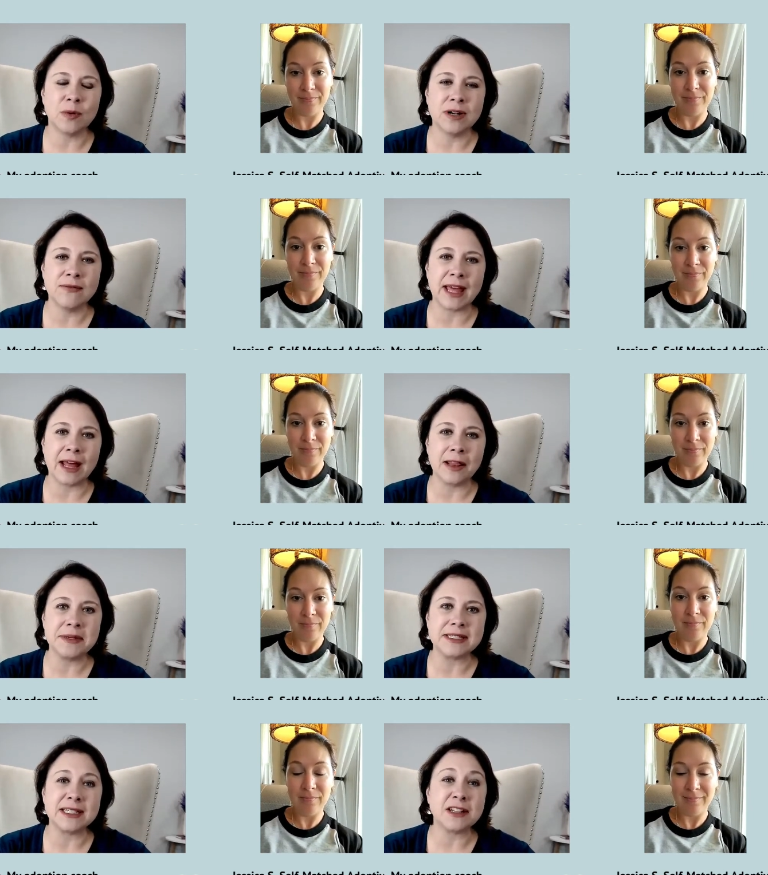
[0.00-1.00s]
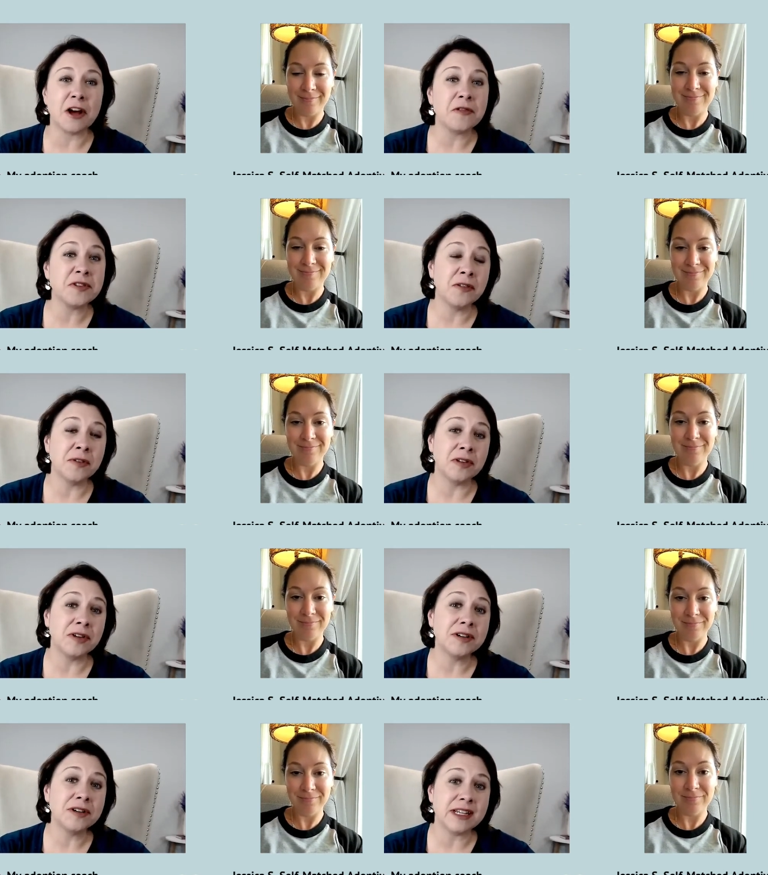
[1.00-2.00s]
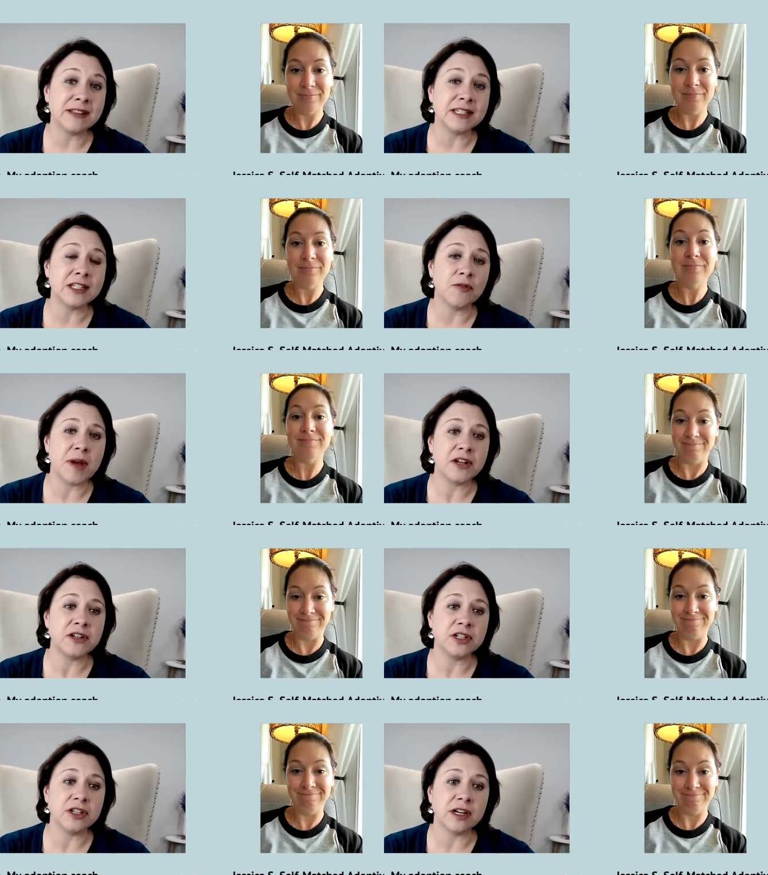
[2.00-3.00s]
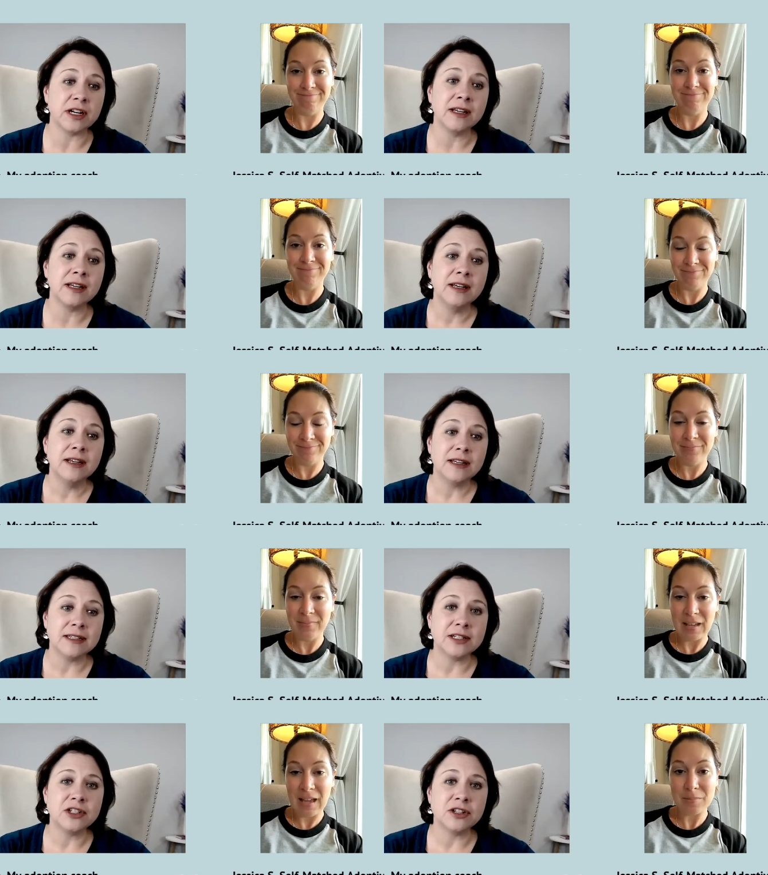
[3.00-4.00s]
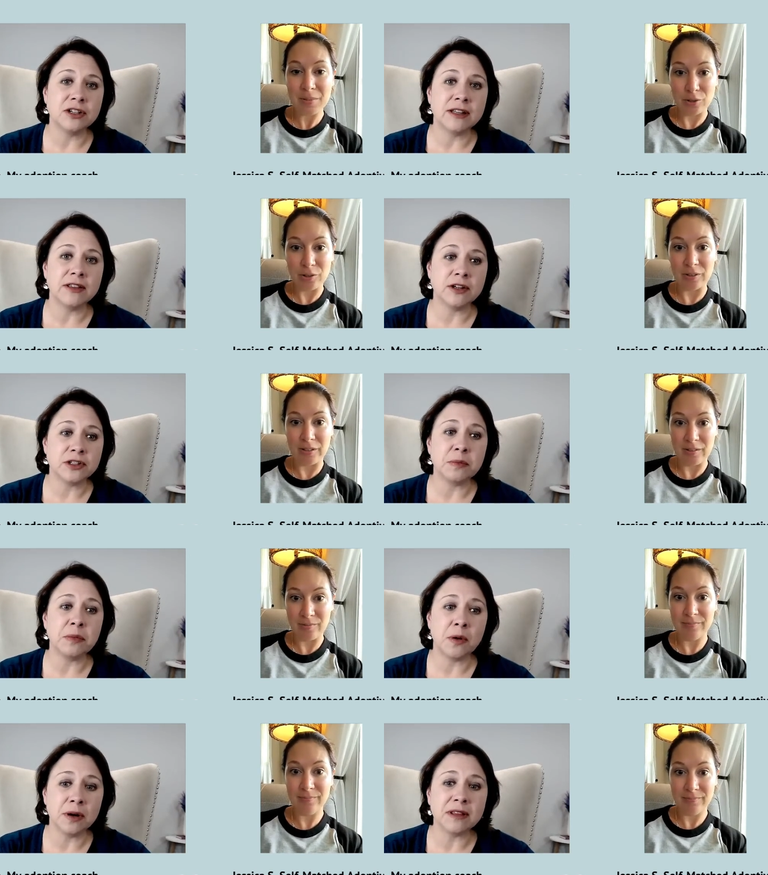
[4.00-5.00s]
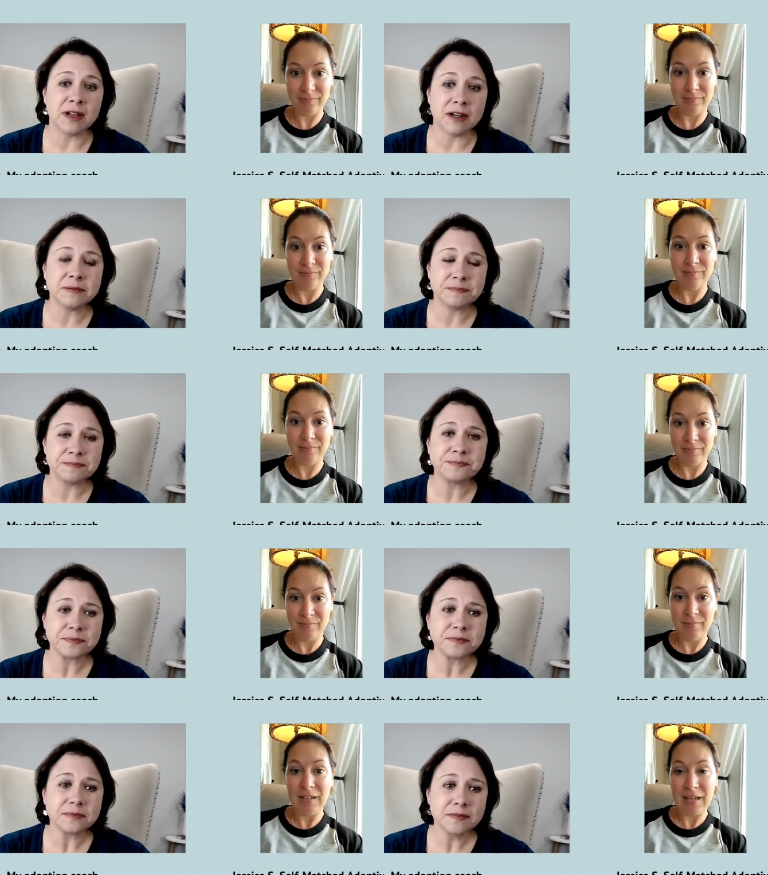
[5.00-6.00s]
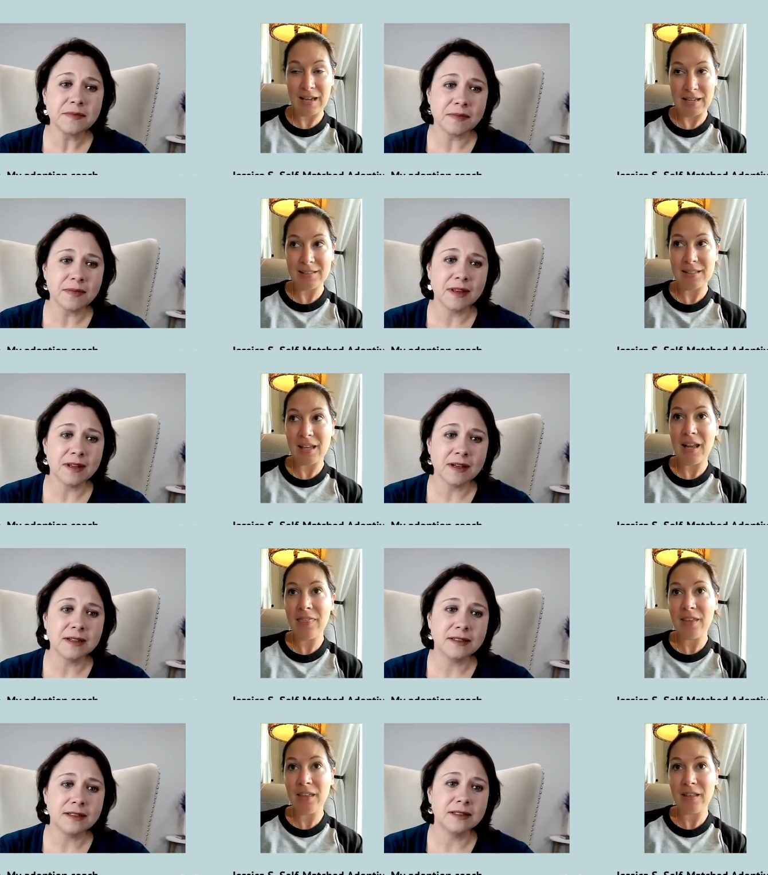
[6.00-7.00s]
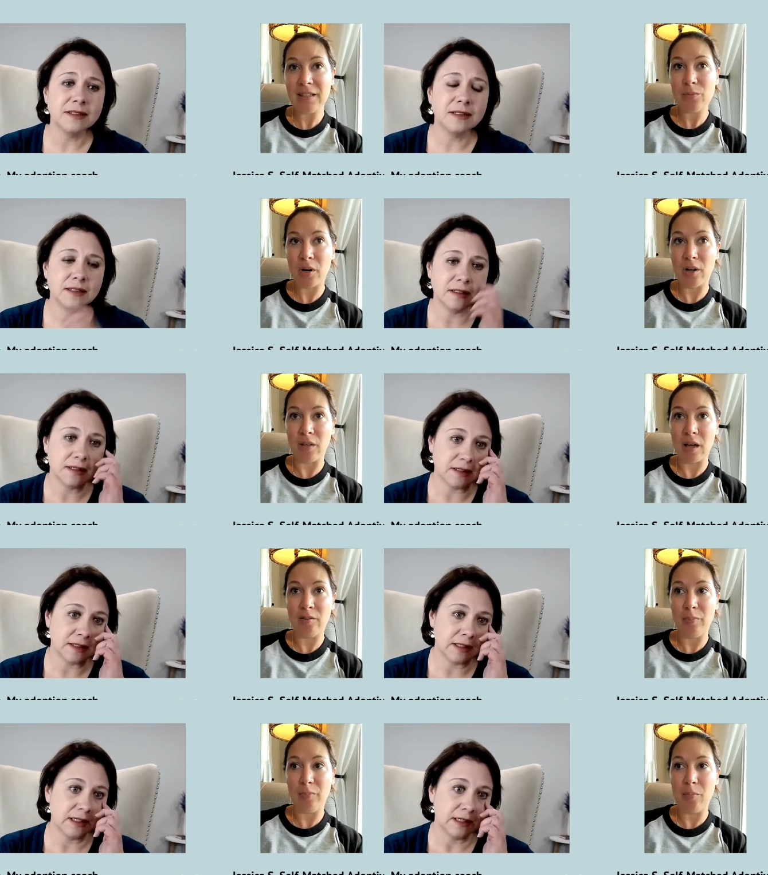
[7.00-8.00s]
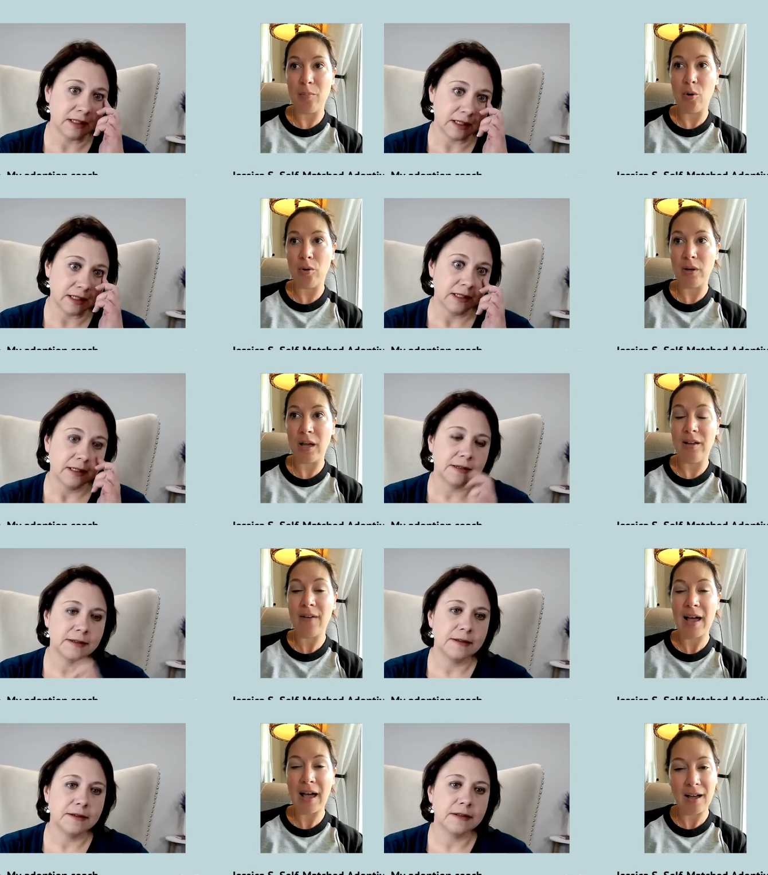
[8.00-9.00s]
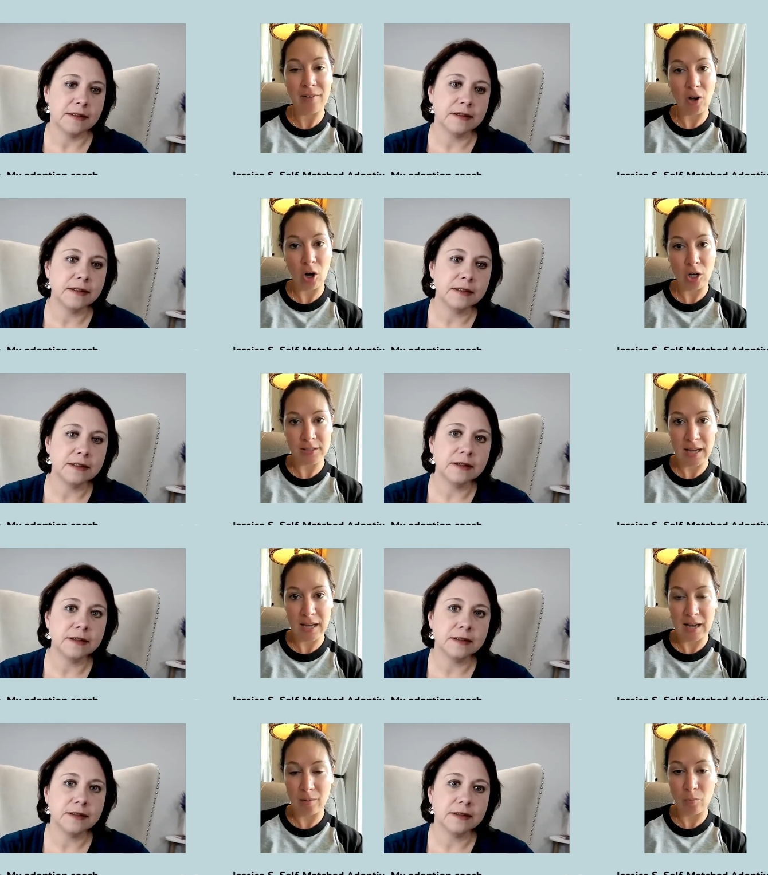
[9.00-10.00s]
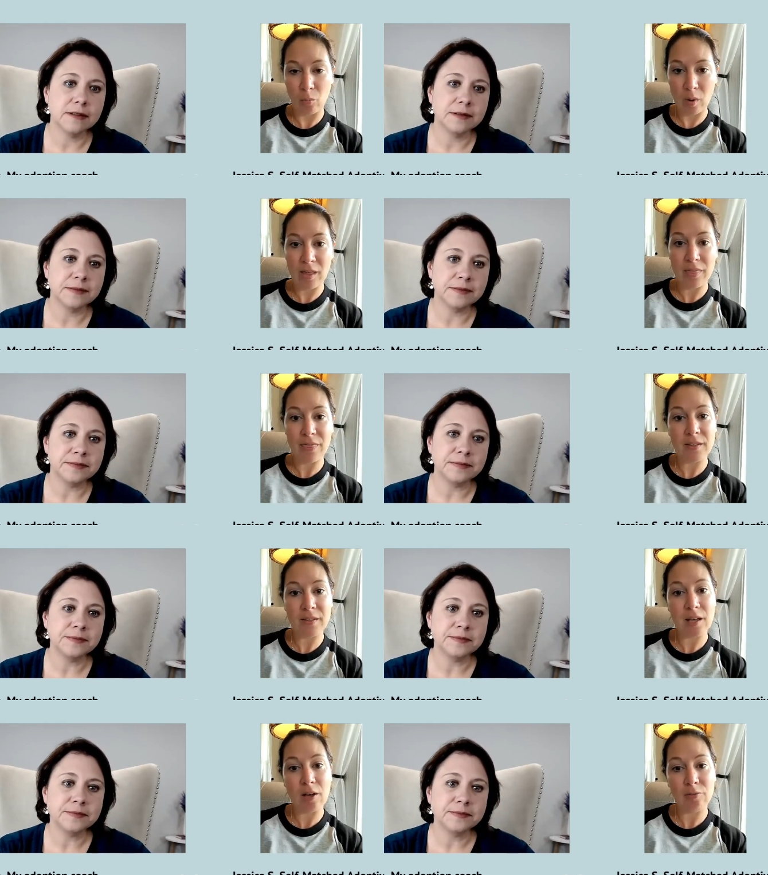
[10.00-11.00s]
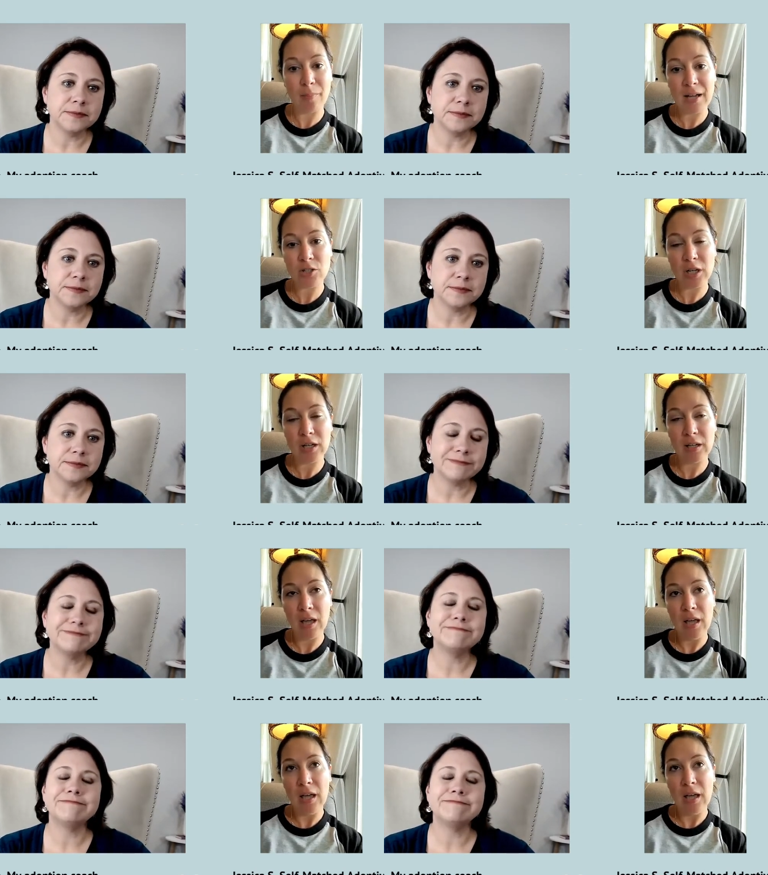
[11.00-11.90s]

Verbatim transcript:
Speaker 1: one of the elements that's often overlooked in the self matching journey is ensuring Absolutely. that there's support there.
Speaker 2: Yes. And I think that's where a lot of people kind of have a hard time with the self matching,